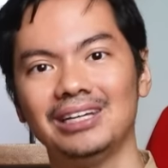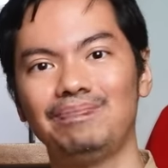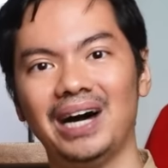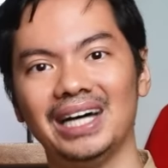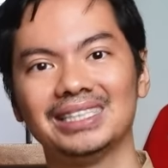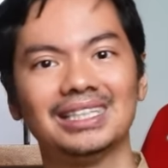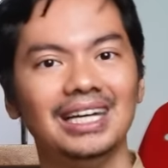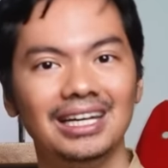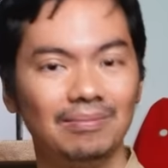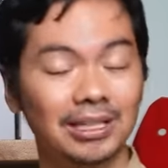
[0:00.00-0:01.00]
in the past.
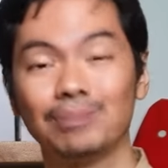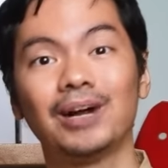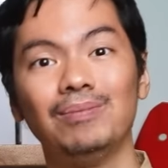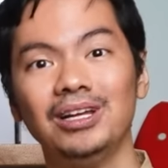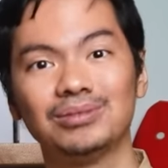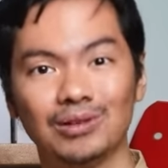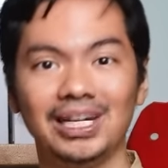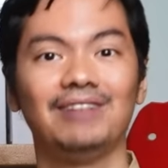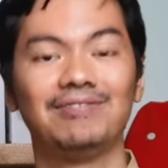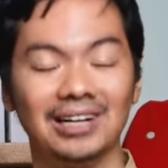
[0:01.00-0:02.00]
But the problems are
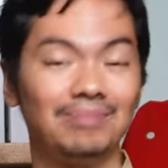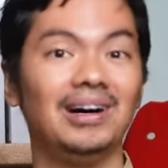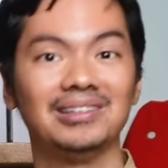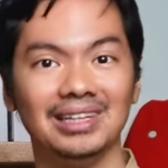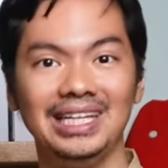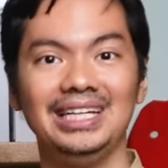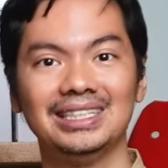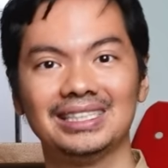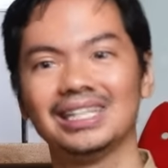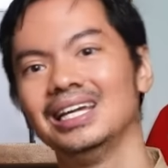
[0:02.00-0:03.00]
never about
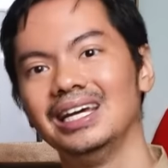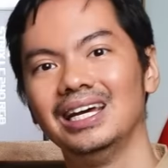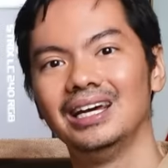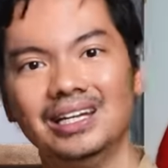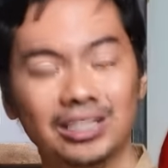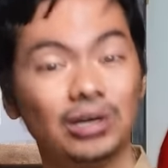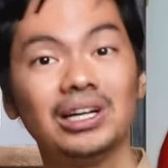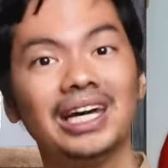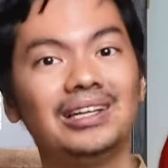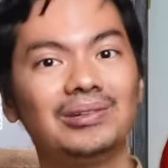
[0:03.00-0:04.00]
leaks. So
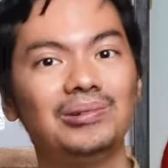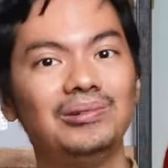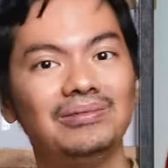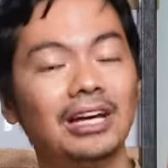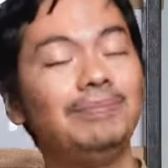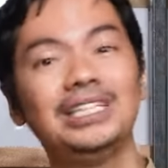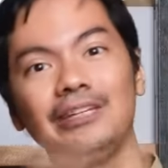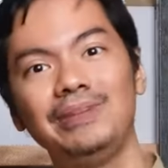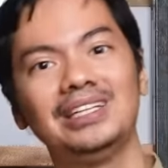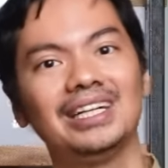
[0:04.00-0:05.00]
again, kung
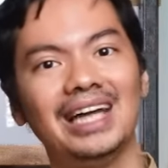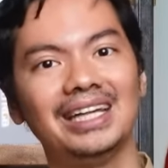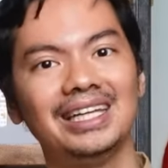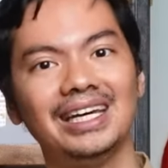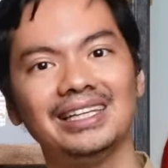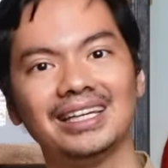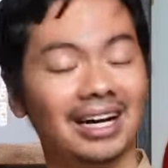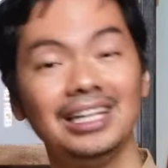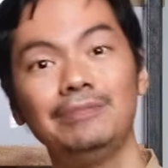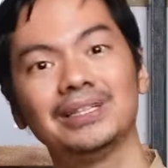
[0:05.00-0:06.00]
nag-PC build ka dati,
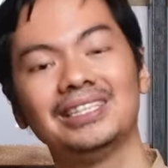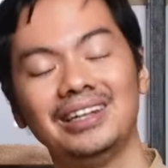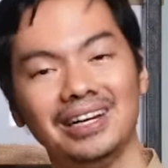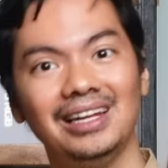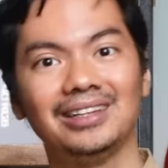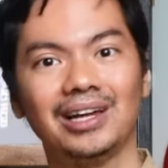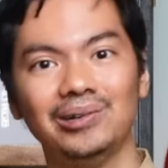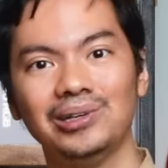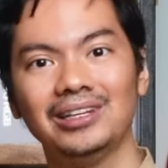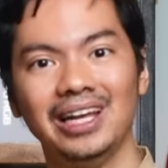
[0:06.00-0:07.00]
nakalipas na ng ilang
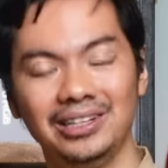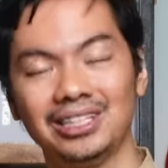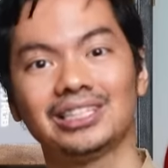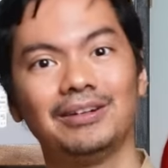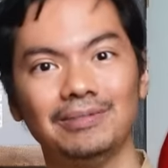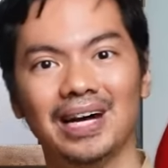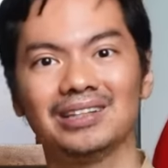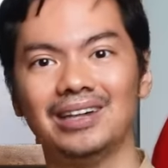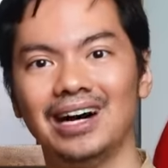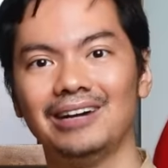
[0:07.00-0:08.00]
taon, and you're just coming back
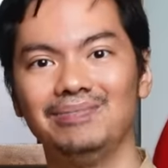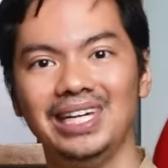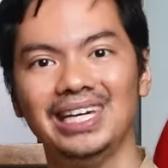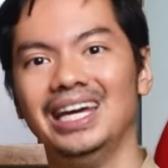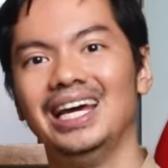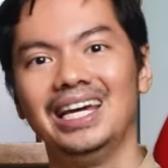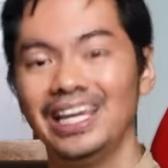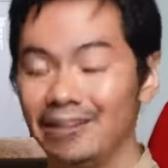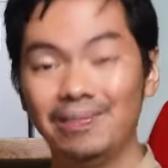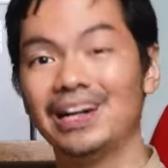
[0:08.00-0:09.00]
to the hobby,
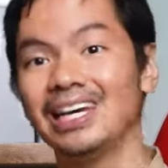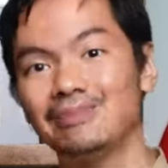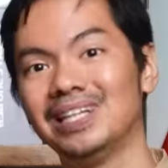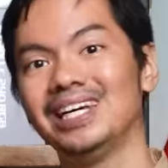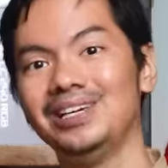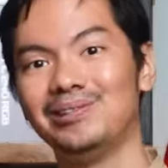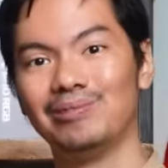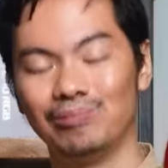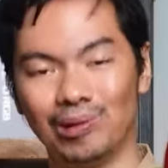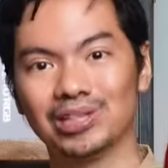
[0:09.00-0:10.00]
ibang-iba na
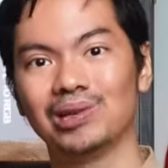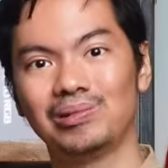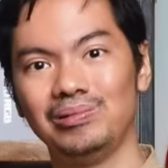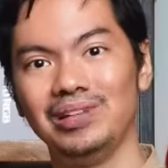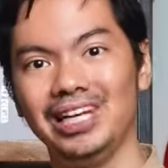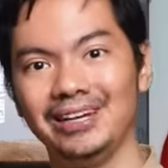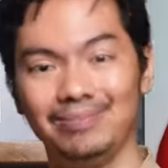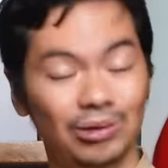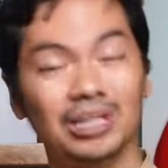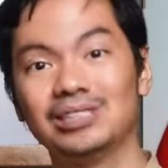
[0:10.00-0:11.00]
yung water cooling.
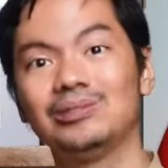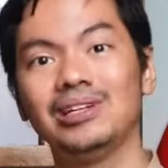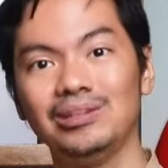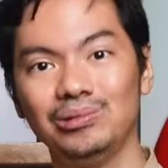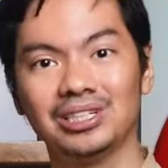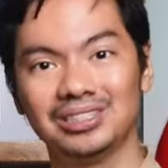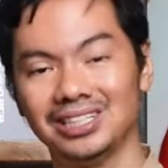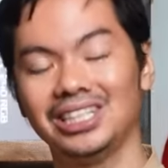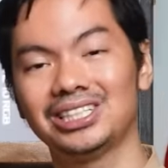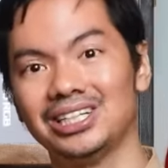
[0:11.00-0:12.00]
You can still do the
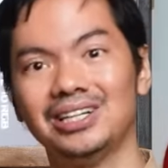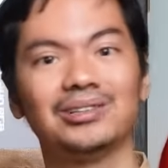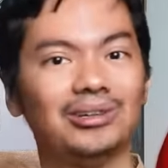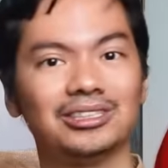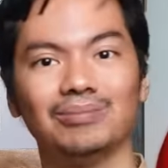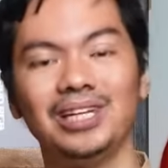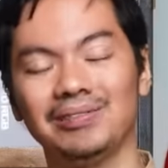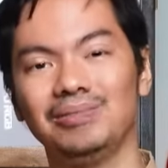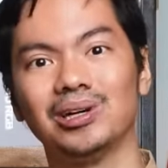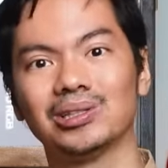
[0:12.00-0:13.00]
traditional custom
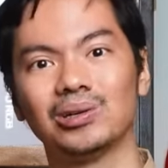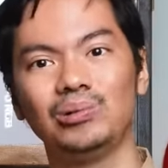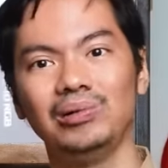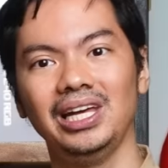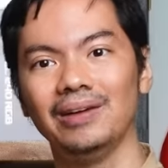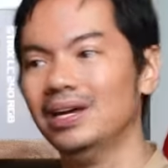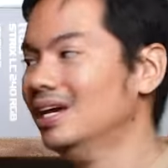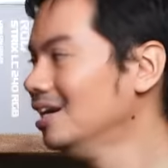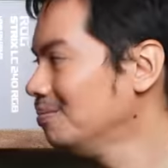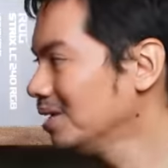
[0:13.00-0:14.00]
liquid water cooling,
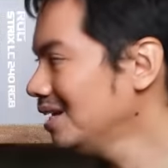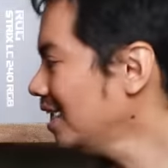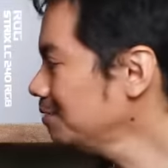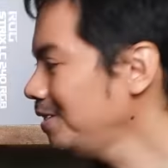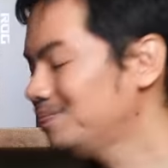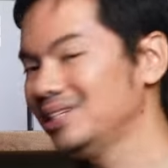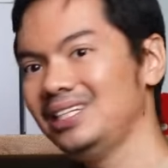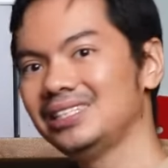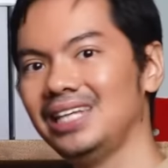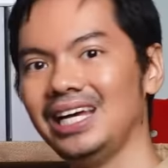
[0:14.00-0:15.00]
but a lot of people
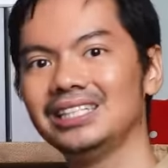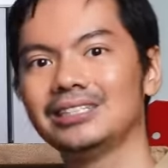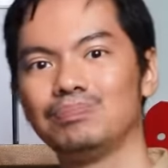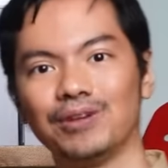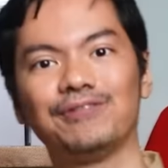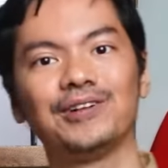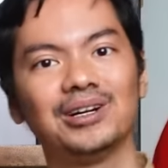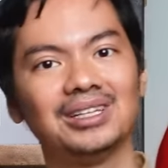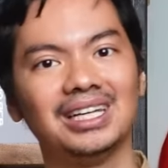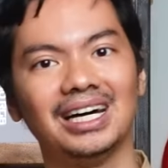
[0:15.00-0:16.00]
these days
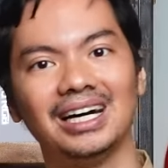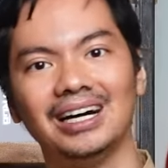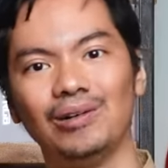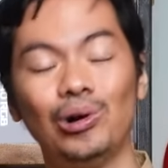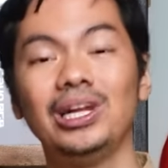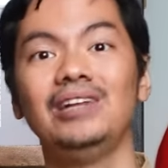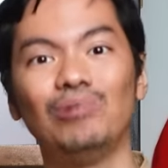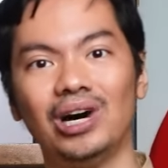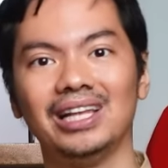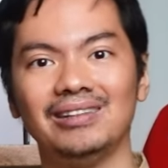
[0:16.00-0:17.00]
prefer the
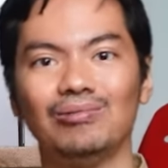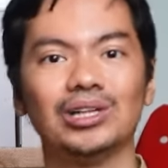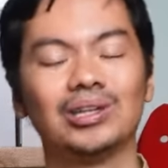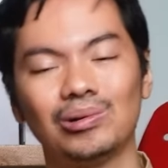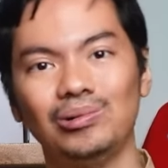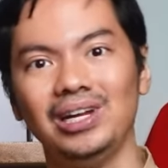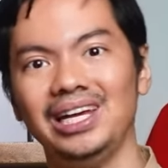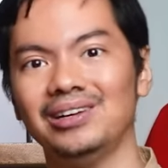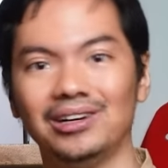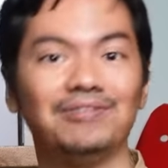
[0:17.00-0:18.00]
all-in-one water
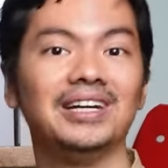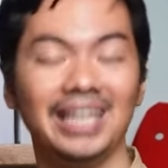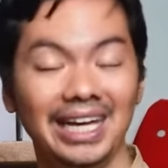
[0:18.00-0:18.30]
cooling of an